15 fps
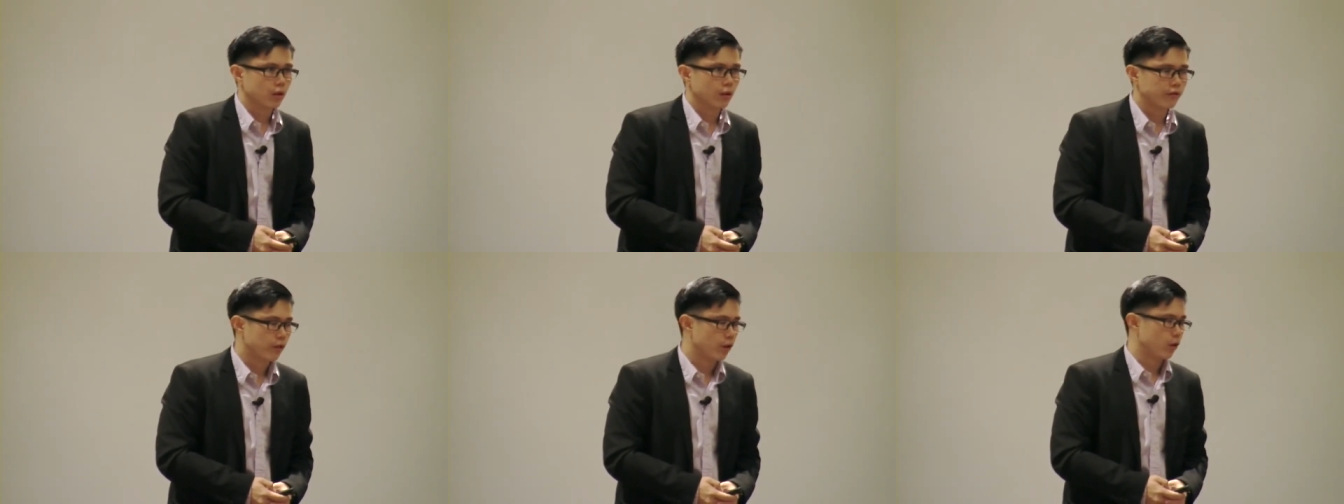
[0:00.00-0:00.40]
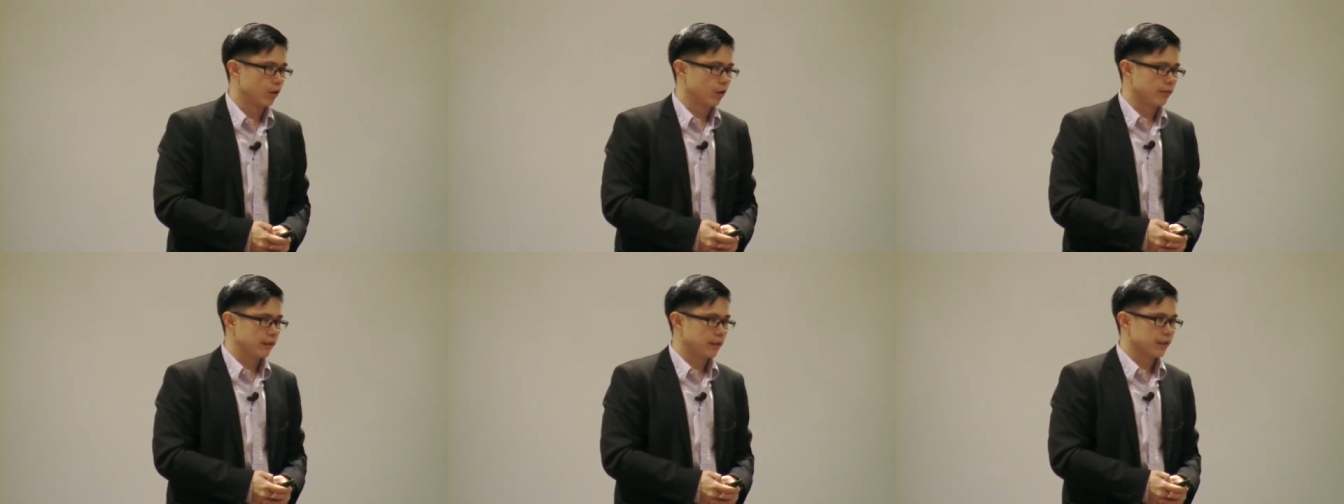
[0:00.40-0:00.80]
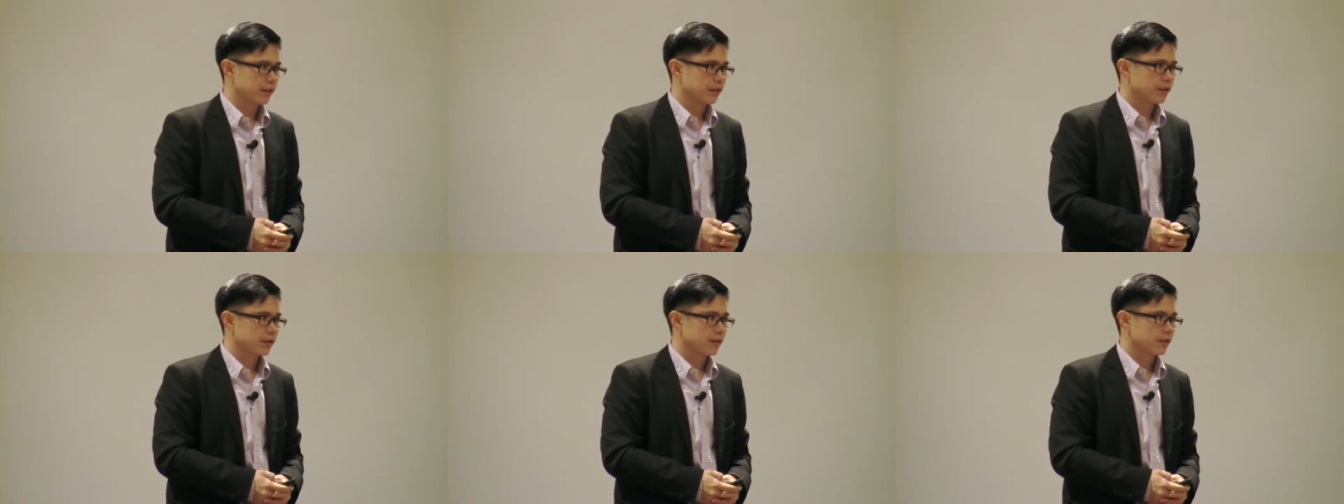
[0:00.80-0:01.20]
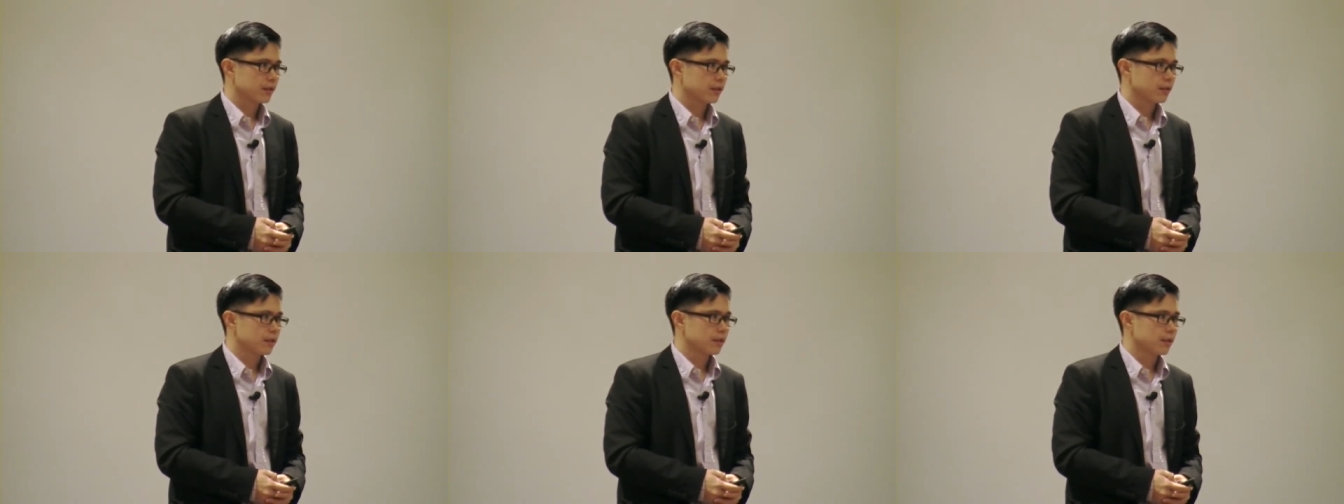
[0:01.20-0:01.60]
for all of us.
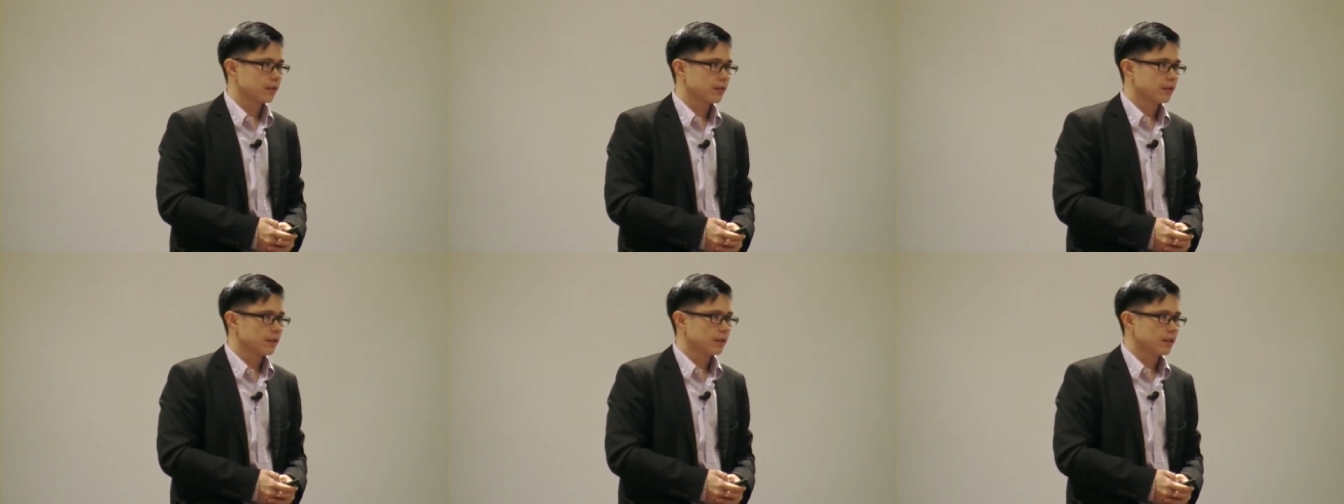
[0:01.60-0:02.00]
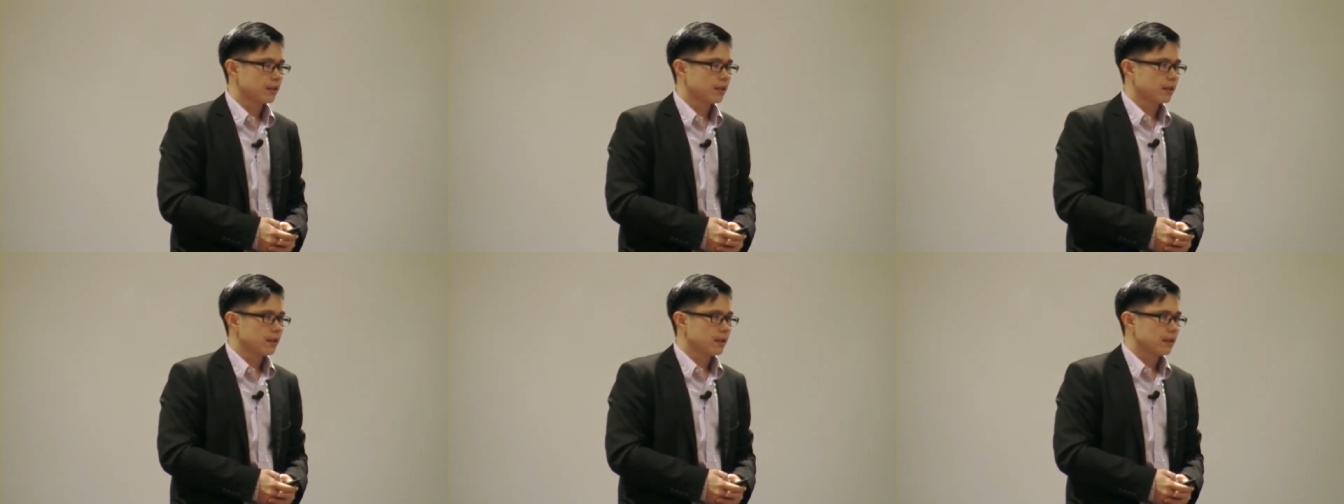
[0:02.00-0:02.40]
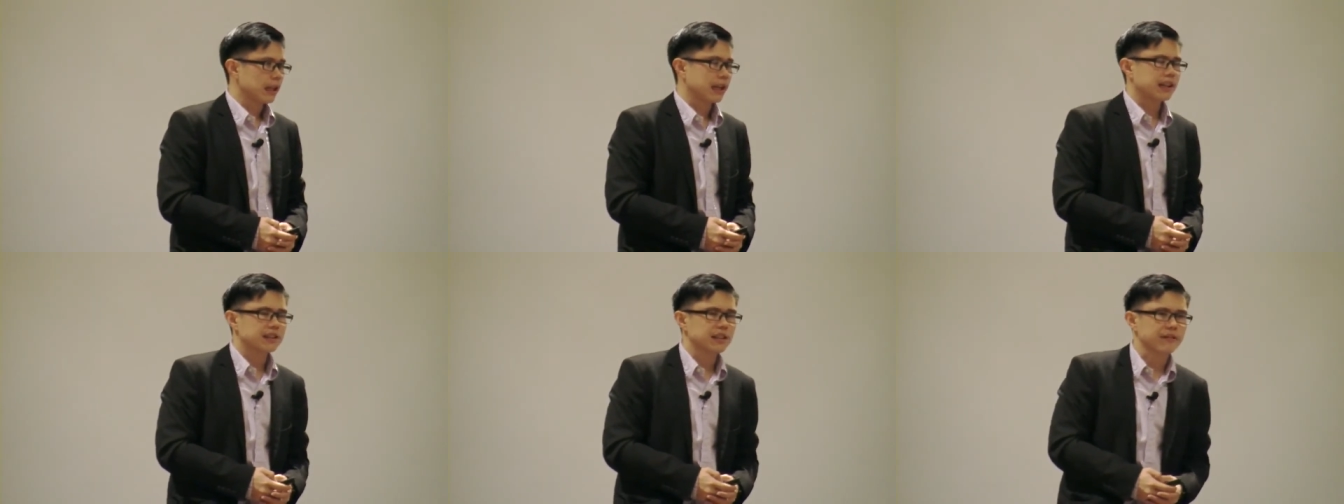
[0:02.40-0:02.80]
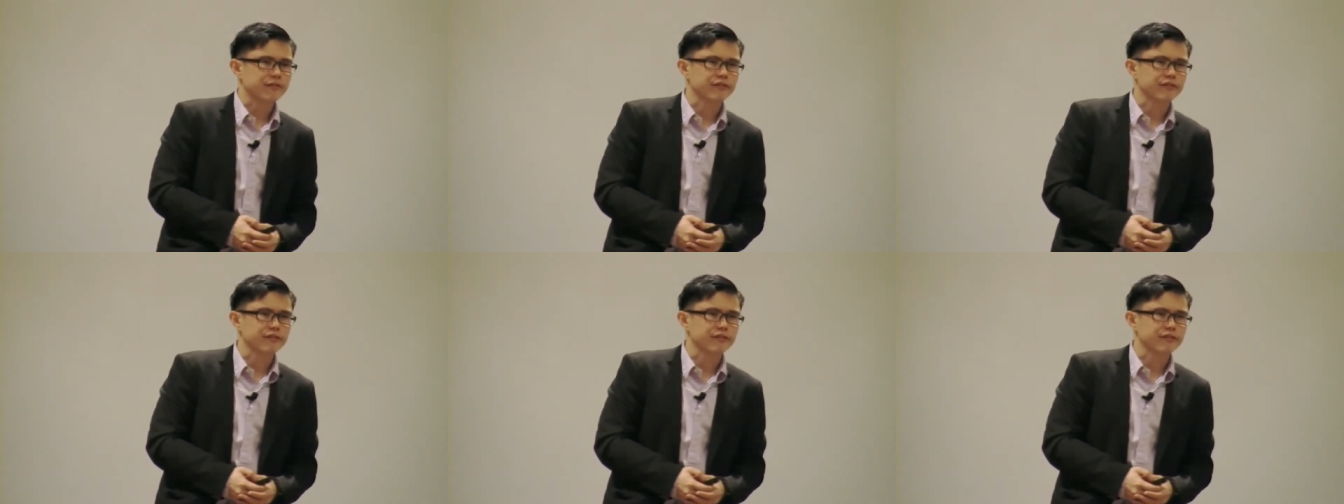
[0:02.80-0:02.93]
Like I said,